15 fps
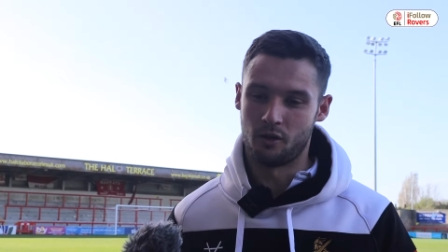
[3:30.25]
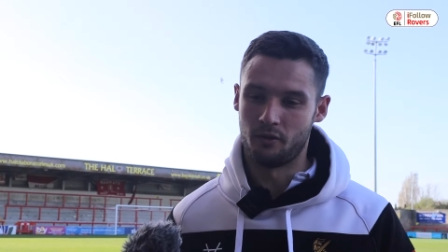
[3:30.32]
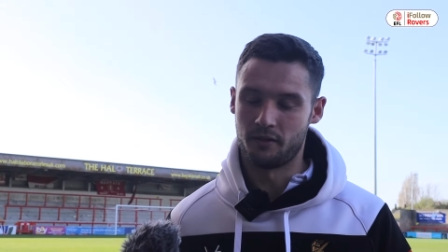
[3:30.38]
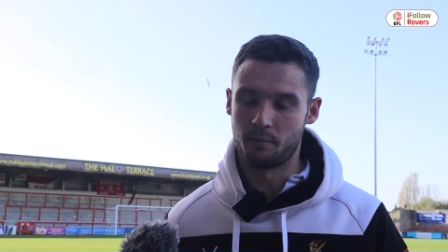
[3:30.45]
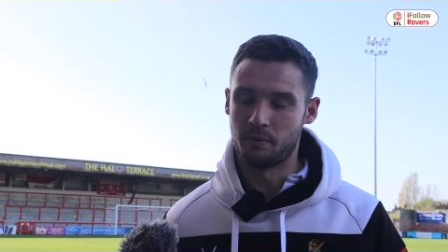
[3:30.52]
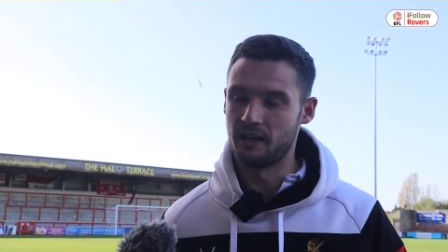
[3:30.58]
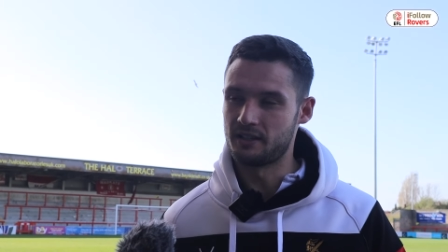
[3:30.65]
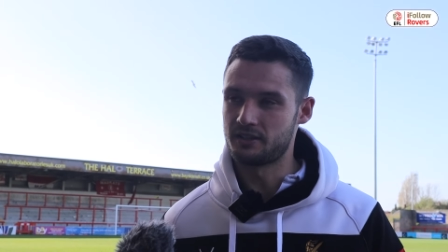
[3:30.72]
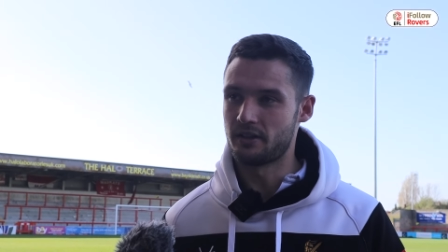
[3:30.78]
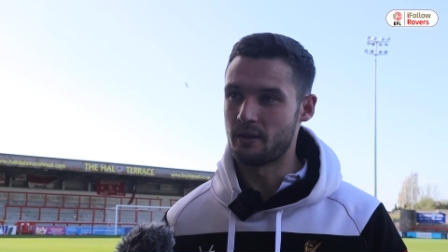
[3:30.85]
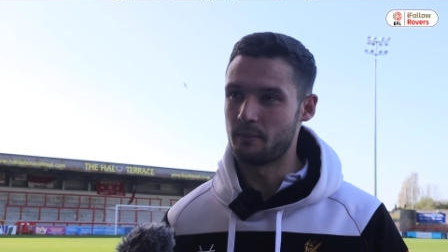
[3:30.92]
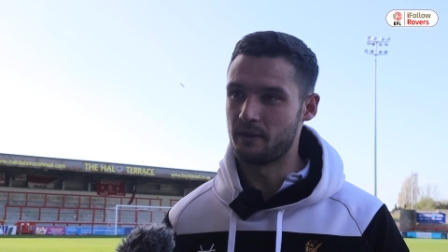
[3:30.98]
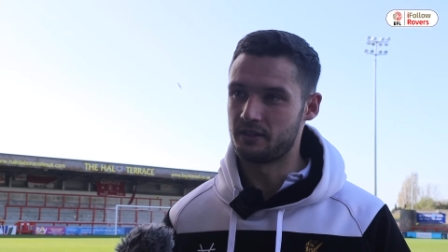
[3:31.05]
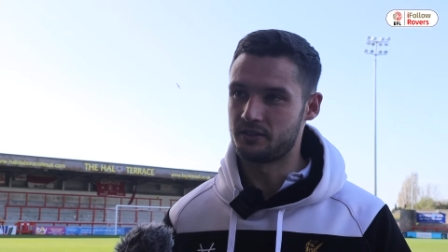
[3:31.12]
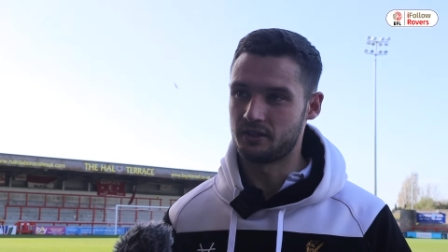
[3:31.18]
over the place on
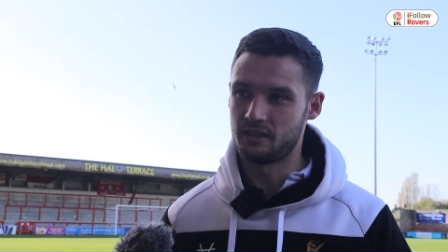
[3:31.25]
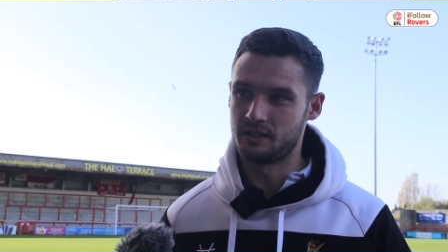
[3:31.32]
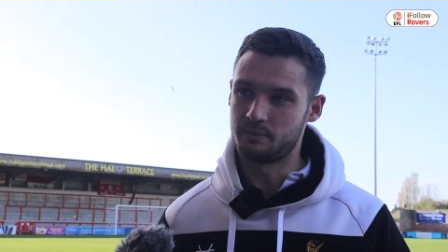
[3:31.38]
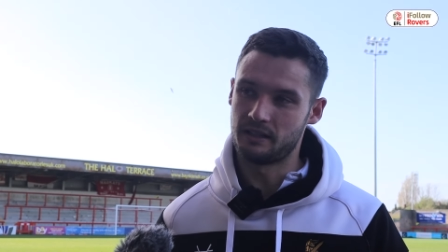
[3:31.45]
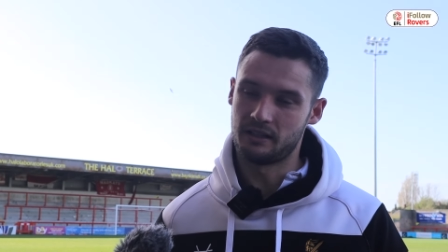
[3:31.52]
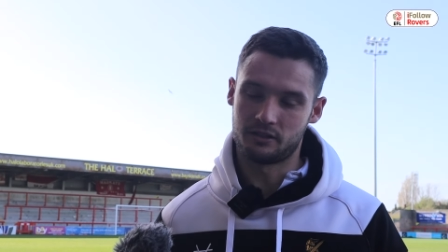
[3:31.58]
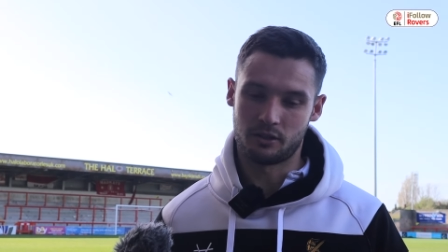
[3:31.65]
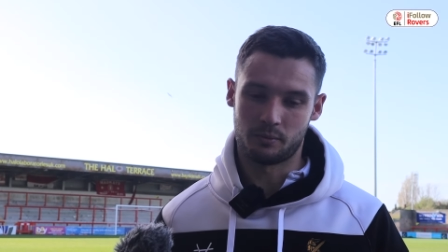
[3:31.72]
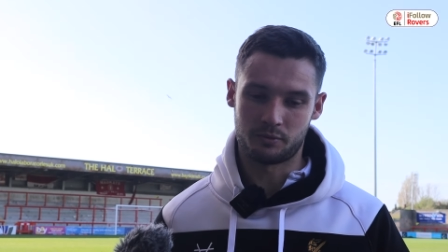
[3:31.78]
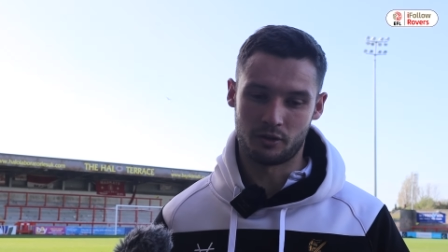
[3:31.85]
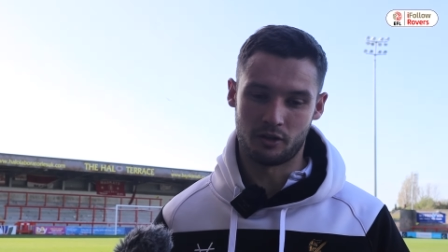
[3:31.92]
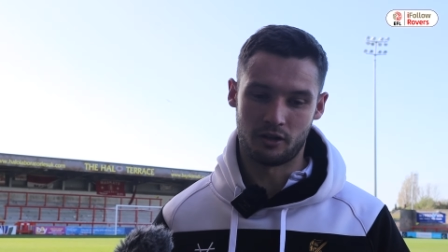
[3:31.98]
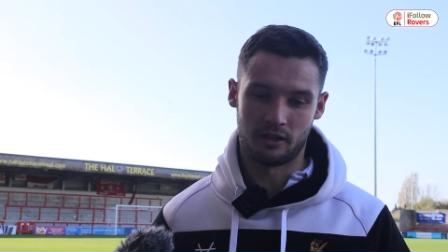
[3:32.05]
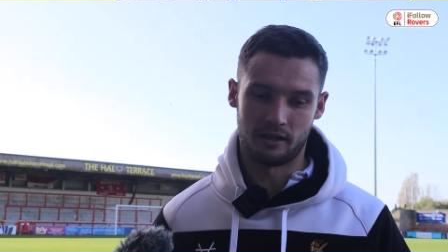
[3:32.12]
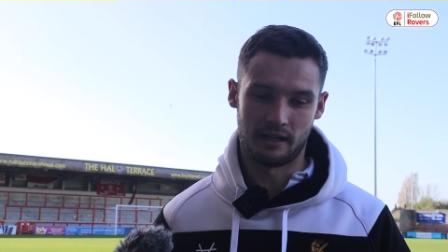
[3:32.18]
the pitch, and he's been a top
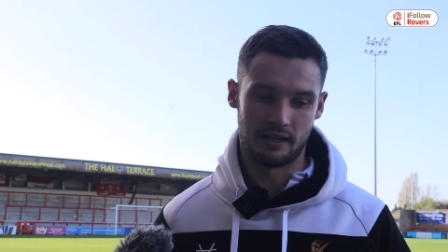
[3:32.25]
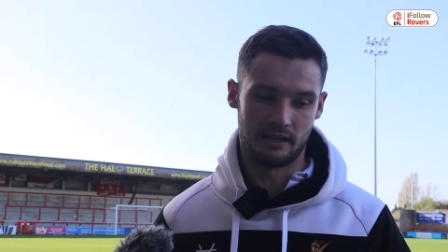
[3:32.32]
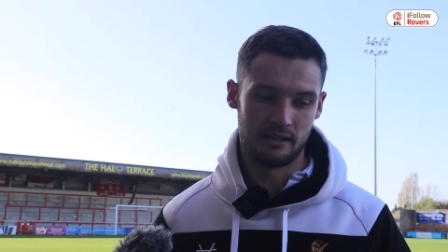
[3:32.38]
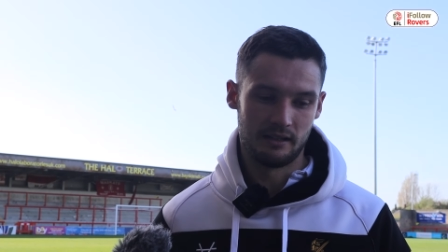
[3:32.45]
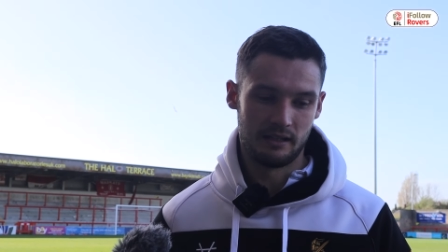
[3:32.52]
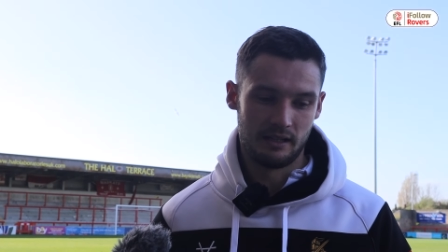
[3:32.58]
draw, and uh,